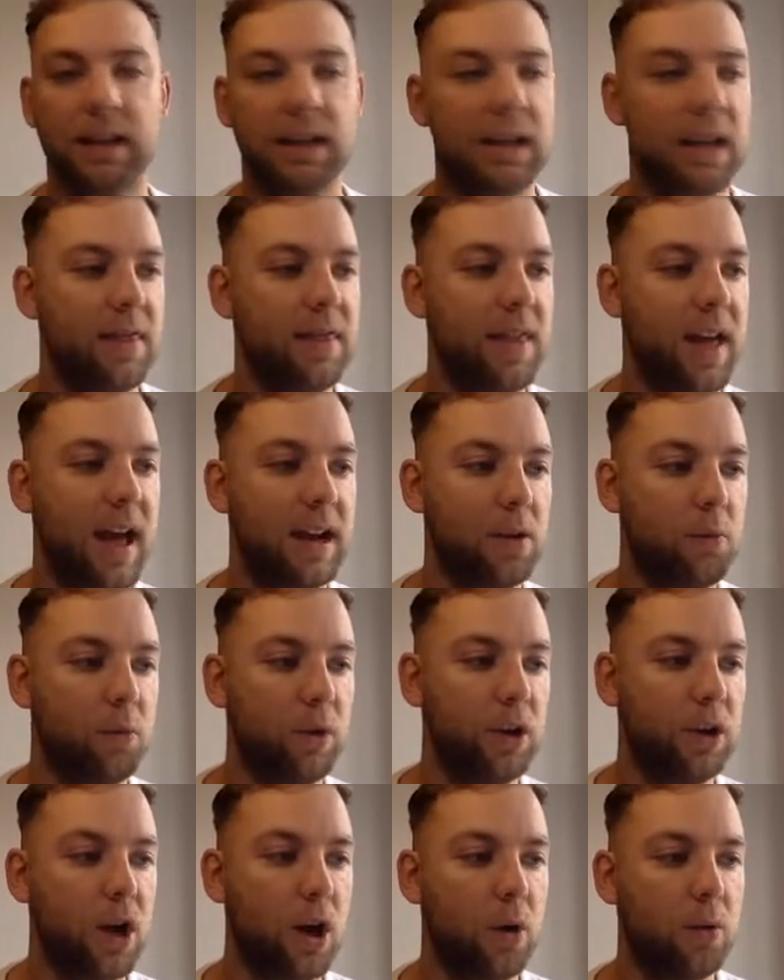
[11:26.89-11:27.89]
then
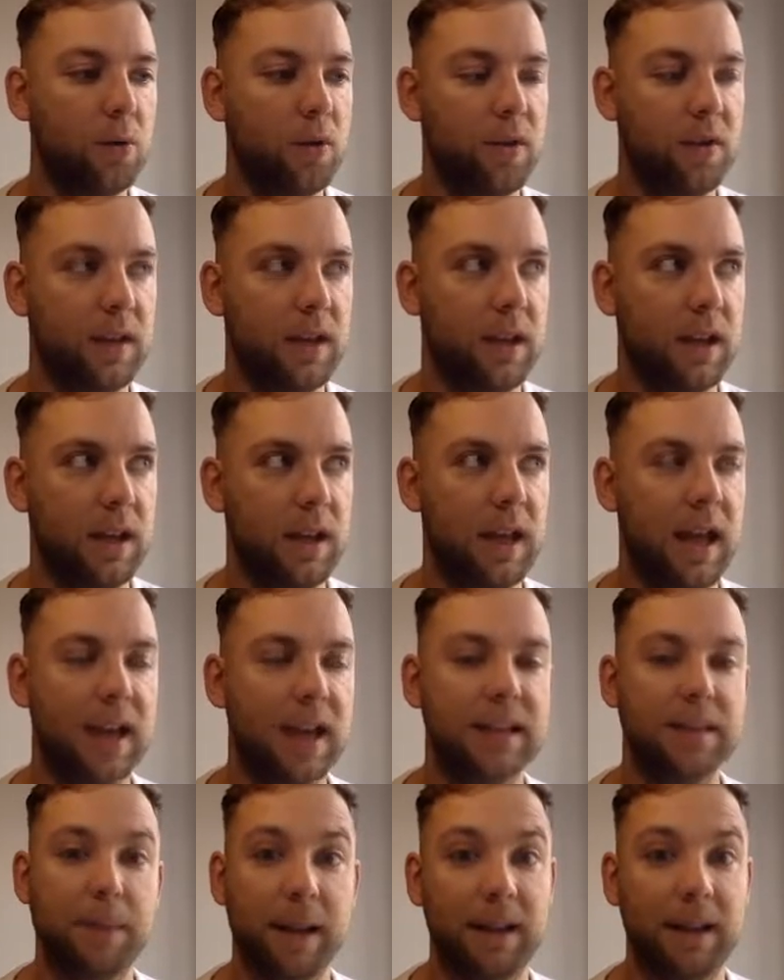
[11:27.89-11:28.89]
we know that the
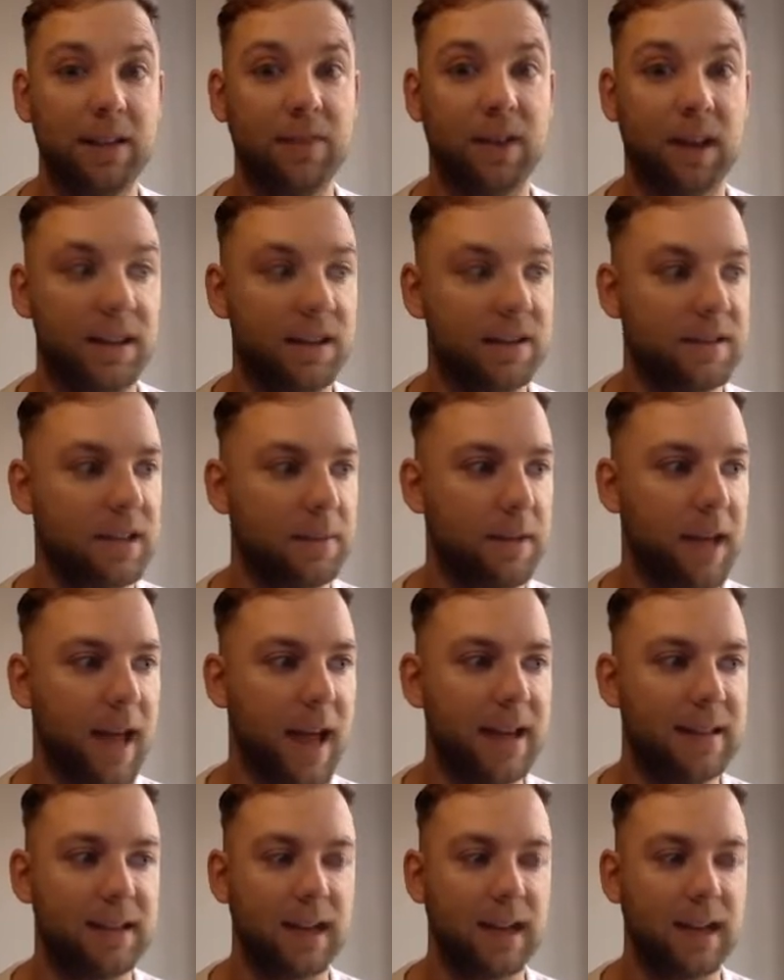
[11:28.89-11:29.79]
expected value is going to be 8